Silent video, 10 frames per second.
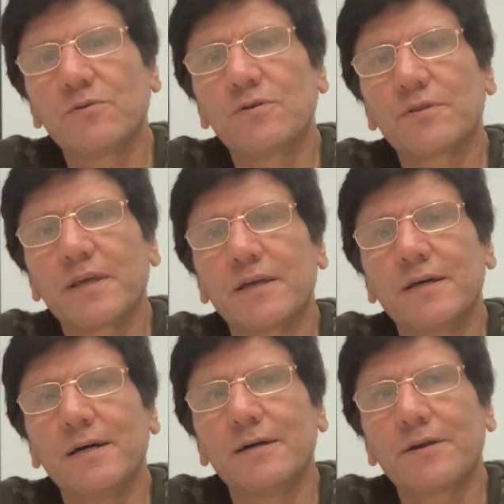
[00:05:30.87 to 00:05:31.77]
or
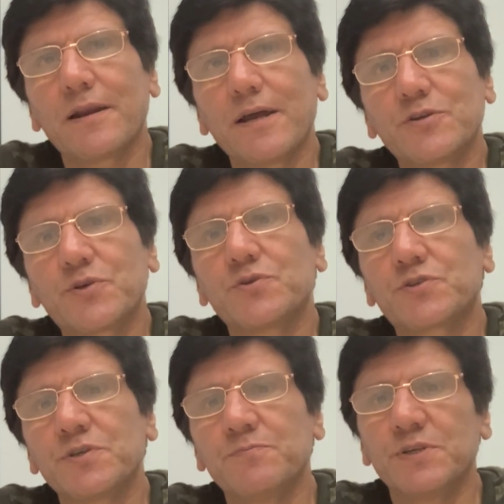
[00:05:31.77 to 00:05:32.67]
the
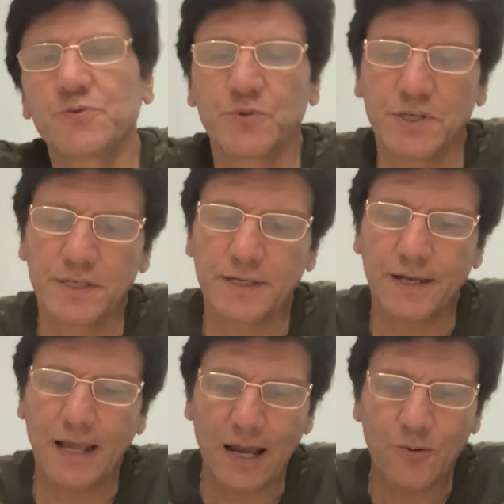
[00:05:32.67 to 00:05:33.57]
relationship between
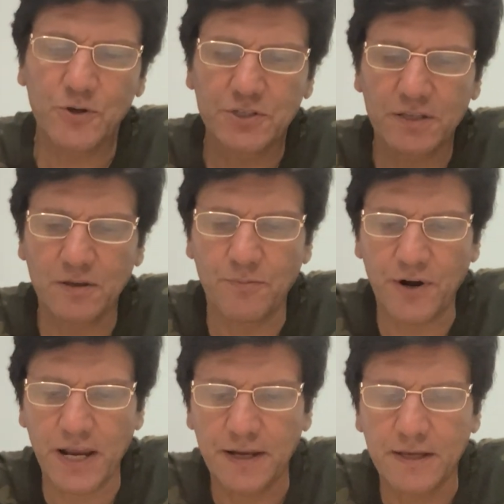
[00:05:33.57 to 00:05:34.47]
language and the brain,